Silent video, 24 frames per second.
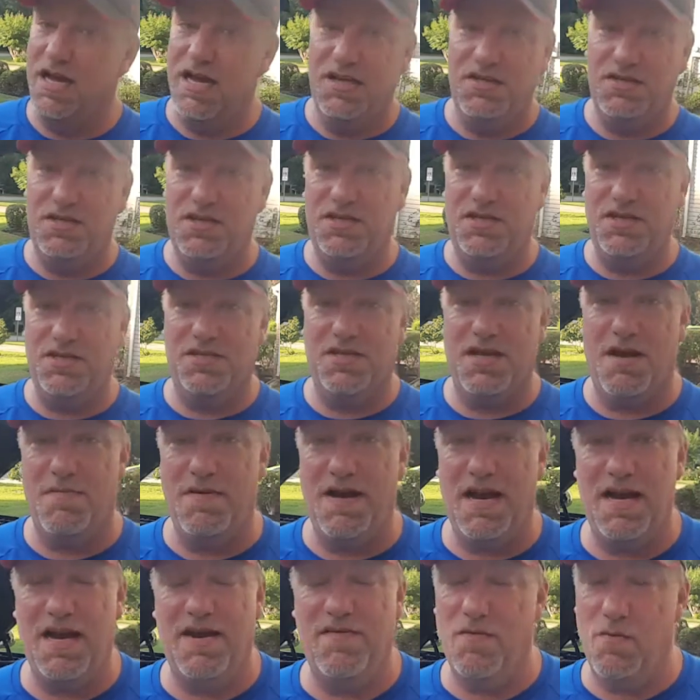she's just
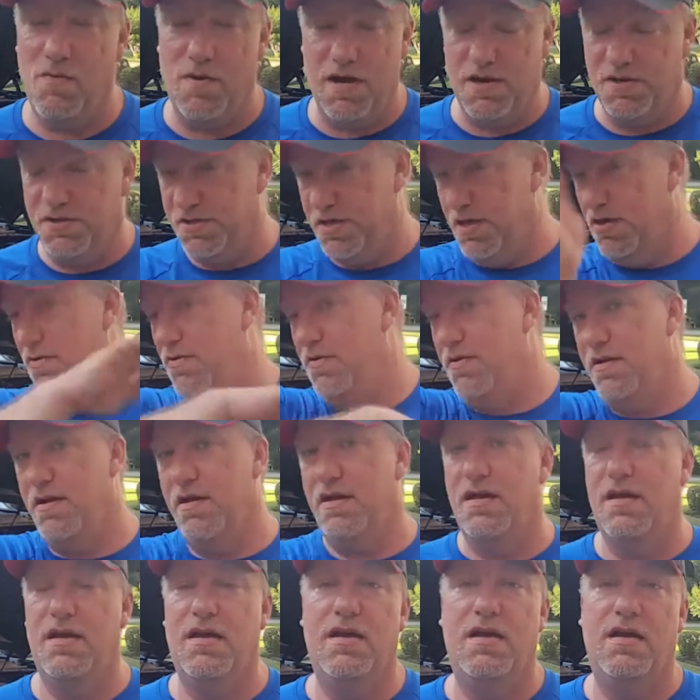coming out everywhere. So
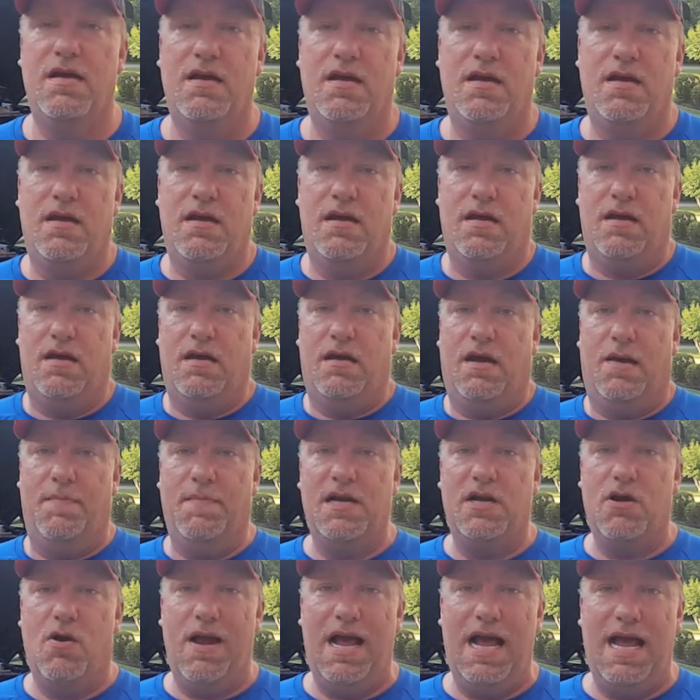I'm
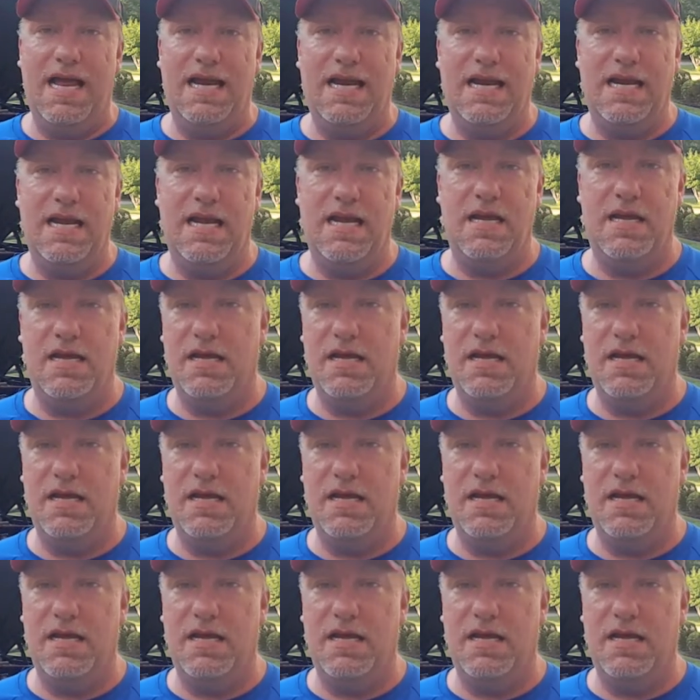gonna go ahead and